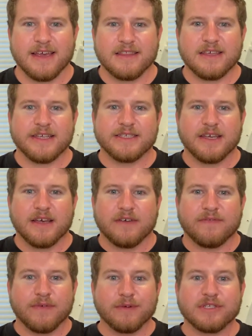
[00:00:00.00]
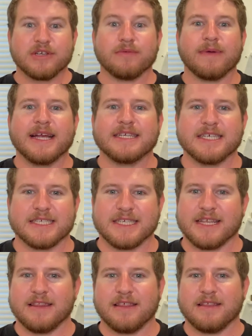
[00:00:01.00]
These fruits are righteous,
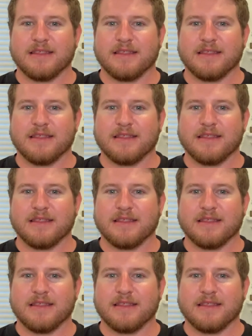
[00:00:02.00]
and